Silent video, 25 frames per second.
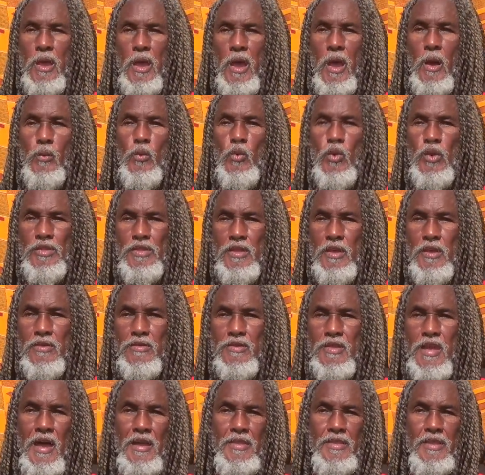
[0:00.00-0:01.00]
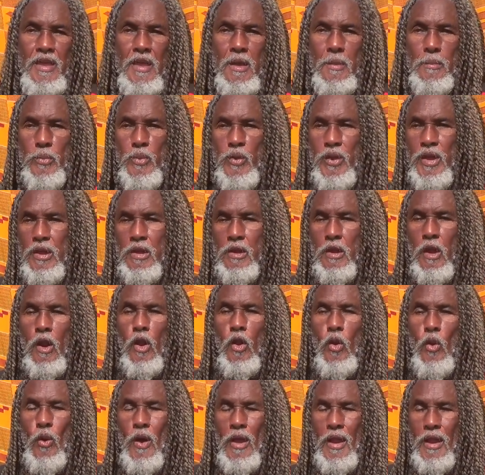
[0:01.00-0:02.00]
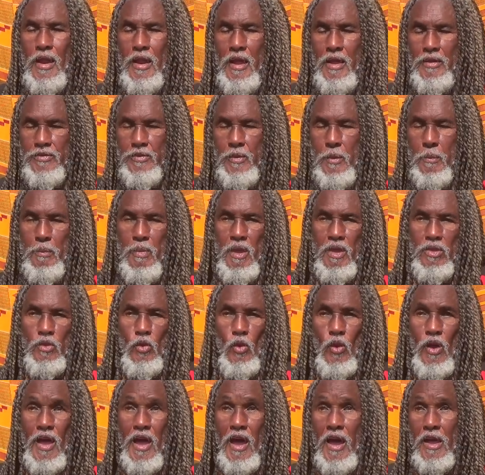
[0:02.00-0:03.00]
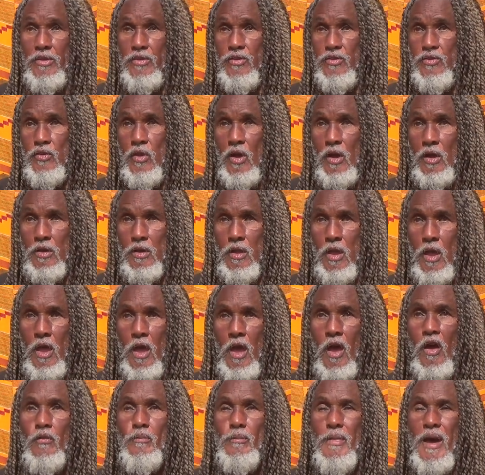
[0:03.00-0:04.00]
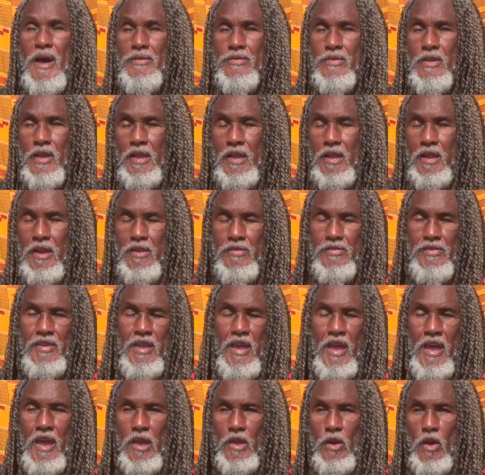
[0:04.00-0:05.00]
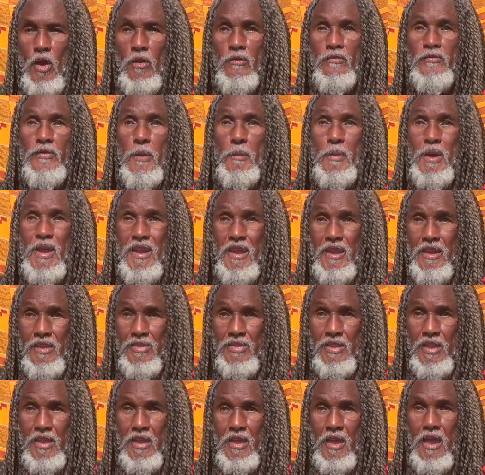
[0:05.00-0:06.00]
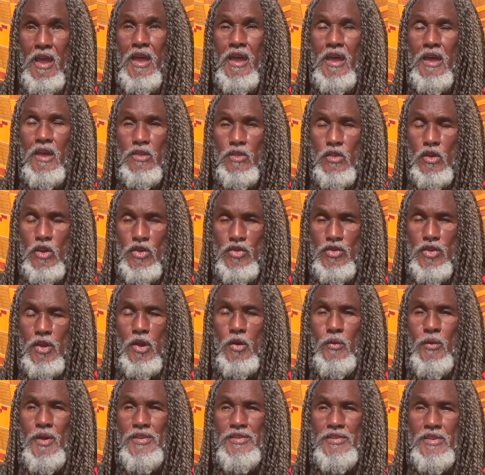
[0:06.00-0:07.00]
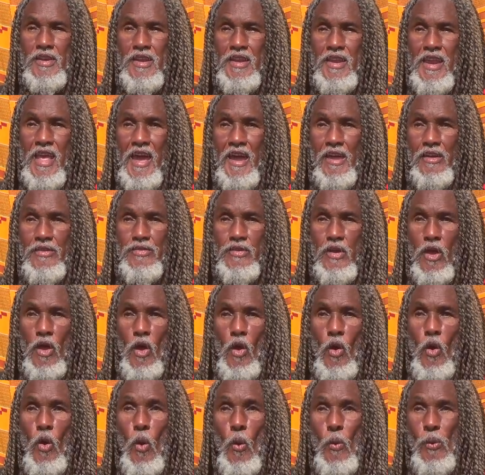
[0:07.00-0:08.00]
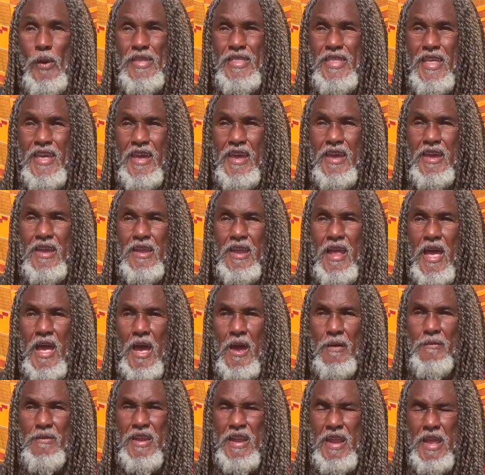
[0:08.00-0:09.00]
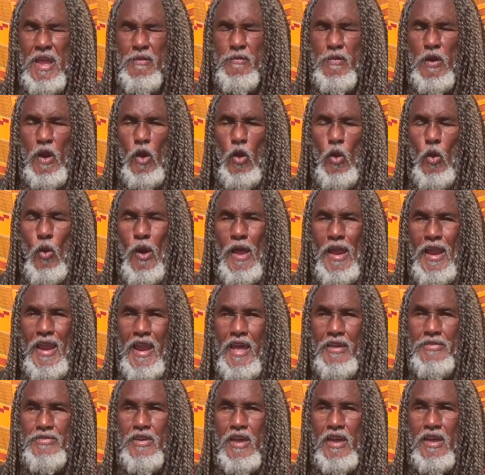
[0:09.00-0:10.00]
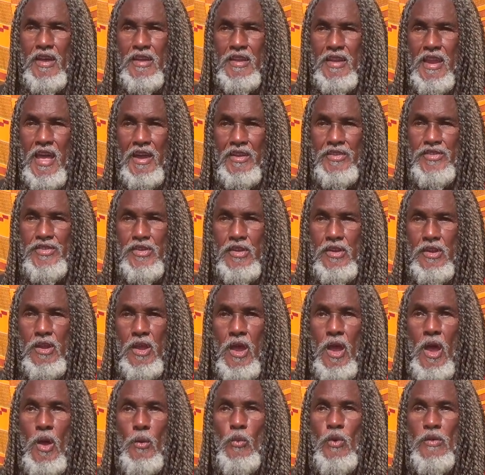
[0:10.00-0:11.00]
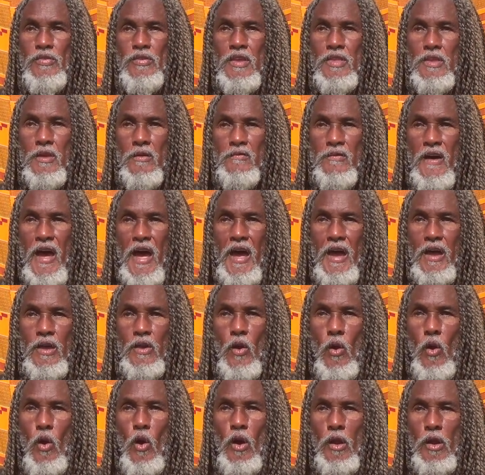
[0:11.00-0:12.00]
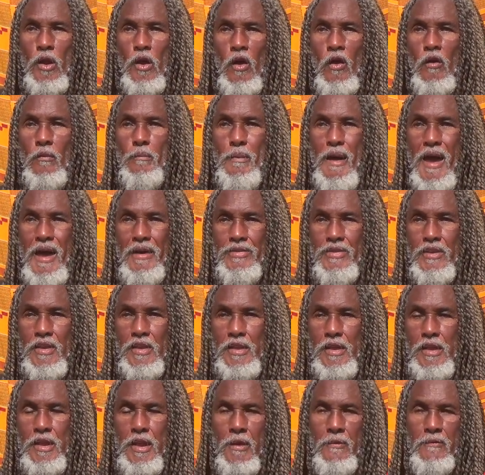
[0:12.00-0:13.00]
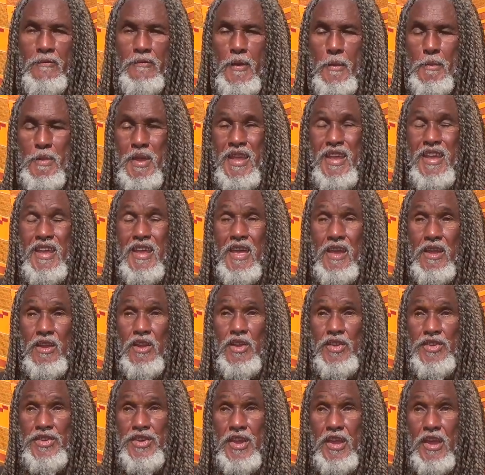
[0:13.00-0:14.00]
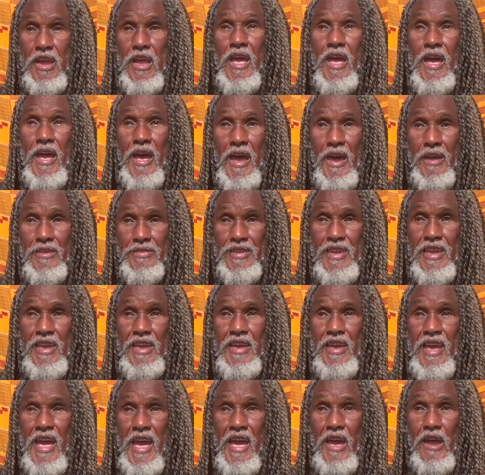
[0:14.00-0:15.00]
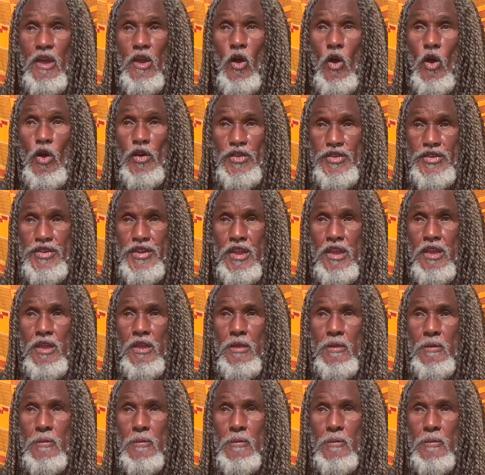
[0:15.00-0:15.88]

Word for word: And would this not then breed a lower and lesser mental construct of masculinity and or femininity into the generation next who would then have an even lower and lesser connection with the divine order of masculine and feminine energy as he and or she.